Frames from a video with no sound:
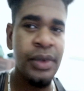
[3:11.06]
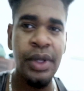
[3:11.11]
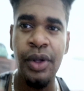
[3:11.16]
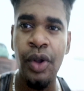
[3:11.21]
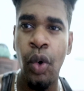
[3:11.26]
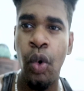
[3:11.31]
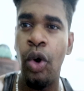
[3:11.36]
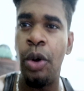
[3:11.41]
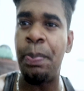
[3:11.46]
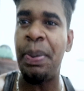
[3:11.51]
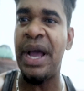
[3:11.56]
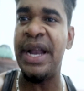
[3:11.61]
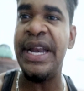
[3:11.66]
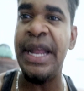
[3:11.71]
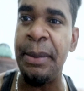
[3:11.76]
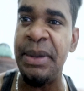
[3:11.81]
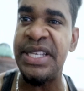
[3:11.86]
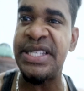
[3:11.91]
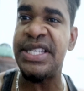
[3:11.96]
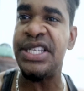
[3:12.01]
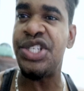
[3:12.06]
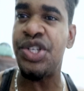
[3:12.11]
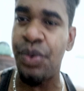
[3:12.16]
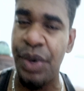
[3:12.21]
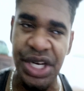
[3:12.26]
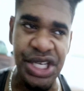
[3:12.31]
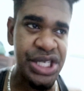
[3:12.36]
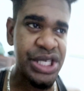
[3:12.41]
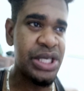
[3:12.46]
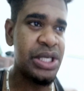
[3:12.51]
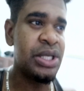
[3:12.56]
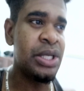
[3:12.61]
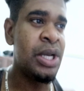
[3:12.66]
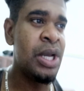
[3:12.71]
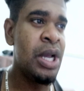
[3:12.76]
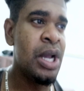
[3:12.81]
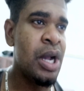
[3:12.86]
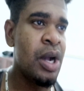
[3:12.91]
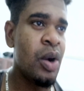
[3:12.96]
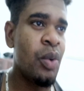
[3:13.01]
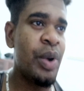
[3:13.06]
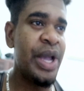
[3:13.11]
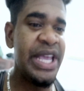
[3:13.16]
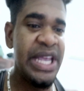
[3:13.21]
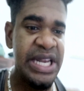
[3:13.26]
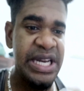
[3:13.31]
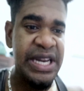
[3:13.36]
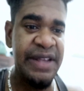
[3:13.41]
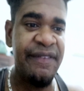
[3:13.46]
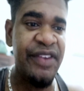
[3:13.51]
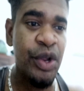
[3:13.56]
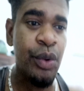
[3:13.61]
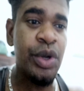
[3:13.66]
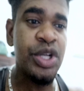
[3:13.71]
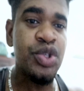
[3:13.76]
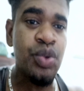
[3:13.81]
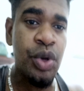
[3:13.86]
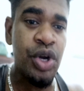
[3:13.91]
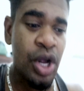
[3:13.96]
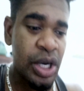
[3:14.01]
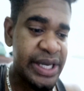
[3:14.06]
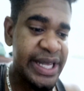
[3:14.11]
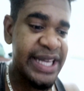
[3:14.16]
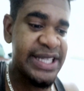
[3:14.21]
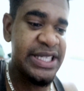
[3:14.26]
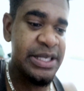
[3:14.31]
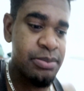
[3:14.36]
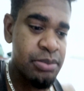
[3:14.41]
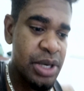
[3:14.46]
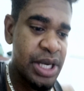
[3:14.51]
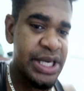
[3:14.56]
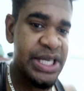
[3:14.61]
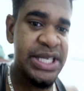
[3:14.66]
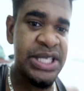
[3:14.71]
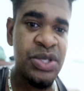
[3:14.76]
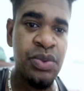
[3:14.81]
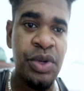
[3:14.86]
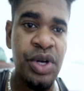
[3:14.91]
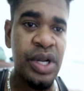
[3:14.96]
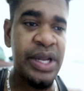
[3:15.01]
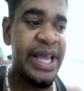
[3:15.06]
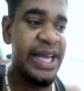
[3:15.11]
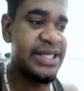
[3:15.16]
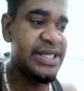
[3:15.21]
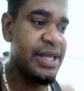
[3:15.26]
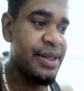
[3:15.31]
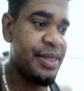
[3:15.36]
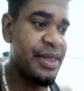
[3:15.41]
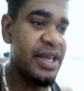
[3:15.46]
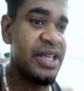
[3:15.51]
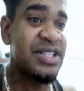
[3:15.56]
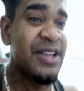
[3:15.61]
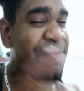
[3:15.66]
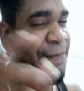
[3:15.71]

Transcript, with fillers: the whole pandemic situation where individuals were not getting monies, were not getting things.